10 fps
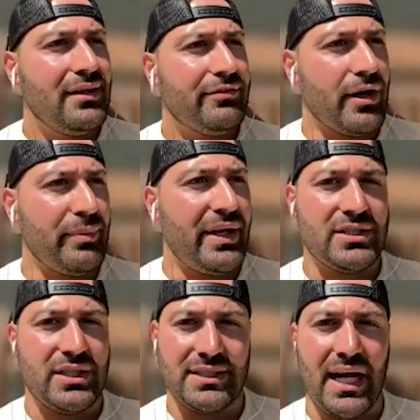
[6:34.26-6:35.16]
From there,
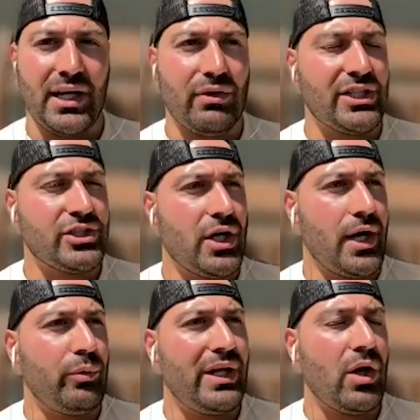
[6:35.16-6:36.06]
it's an Italian restaurant.
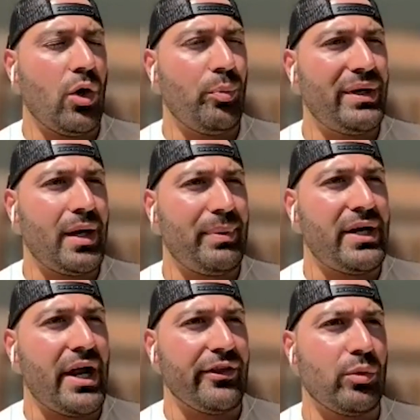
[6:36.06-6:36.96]
We opened up
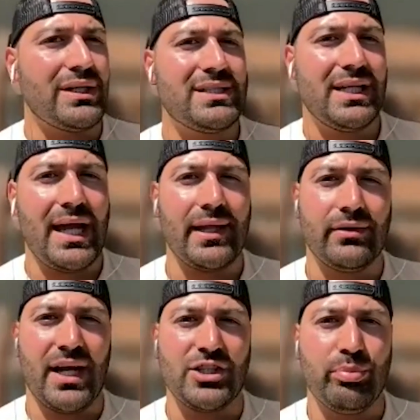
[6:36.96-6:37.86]
another one
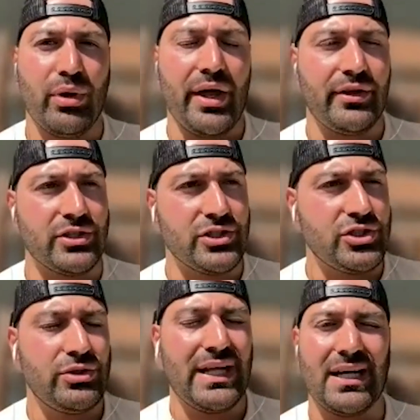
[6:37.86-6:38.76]
together as brothers in
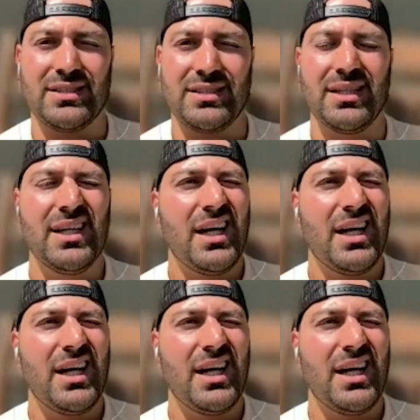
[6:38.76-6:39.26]
2000.